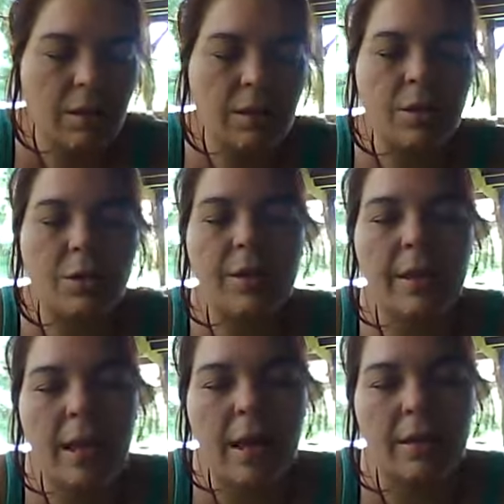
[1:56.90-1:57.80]
doing
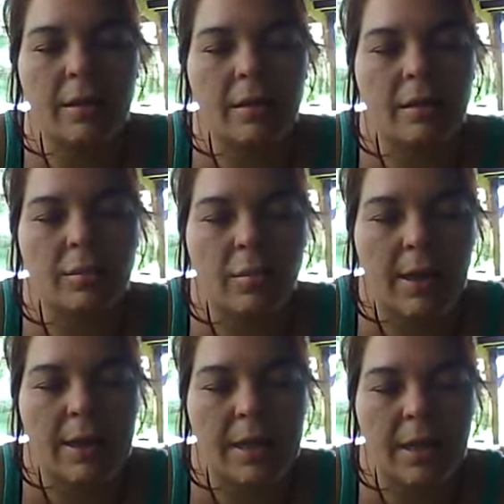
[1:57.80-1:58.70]
that. What
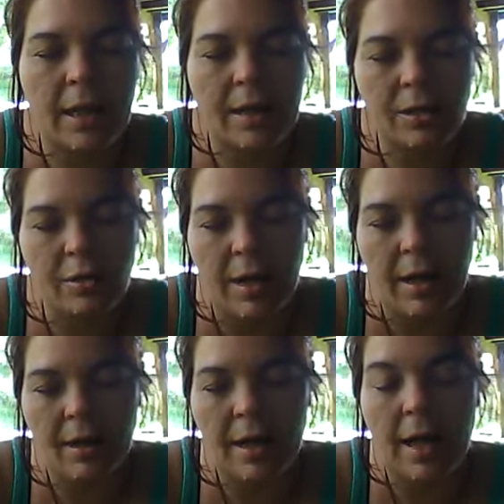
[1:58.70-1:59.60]
I did
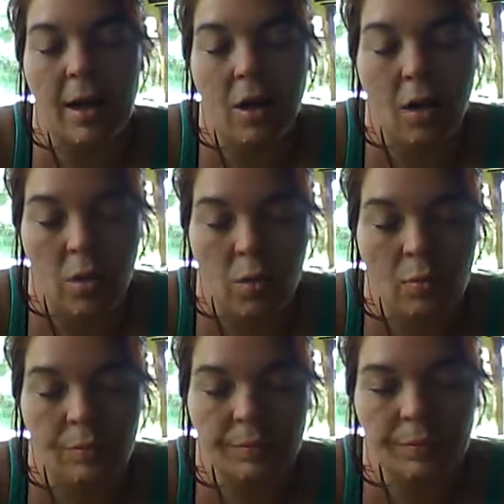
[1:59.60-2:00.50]
yesterday at
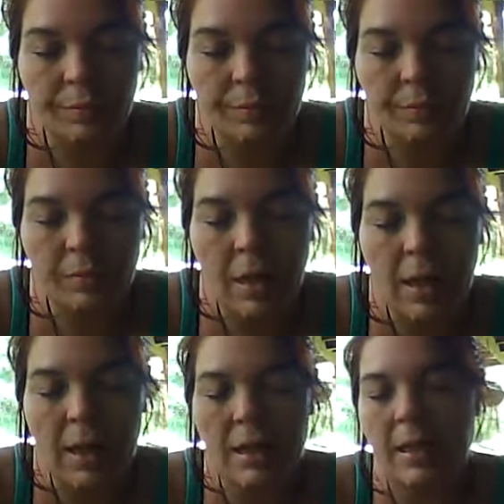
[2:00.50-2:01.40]
home
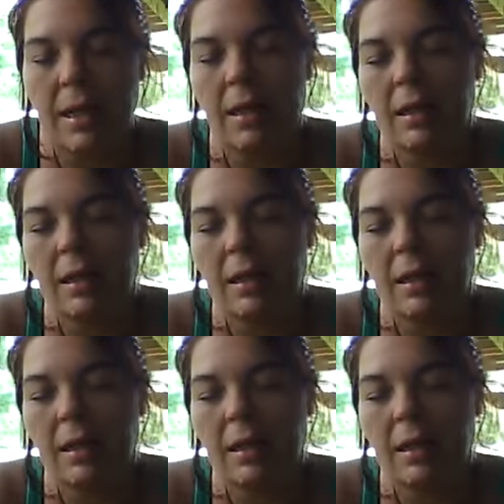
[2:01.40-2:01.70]
is